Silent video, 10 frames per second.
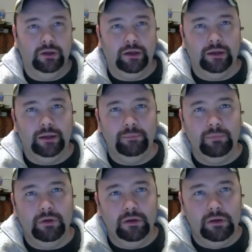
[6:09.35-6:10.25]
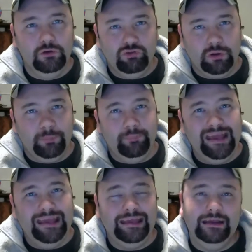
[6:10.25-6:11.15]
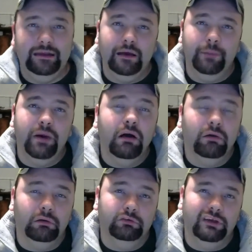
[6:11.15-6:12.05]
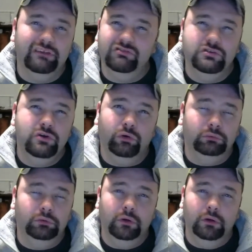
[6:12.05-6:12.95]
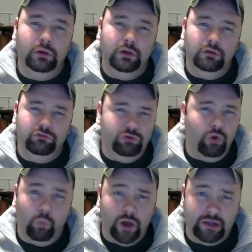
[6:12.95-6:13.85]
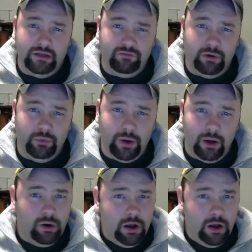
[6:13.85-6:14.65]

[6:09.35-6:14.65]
Trying to pick it apart, it's not working very well.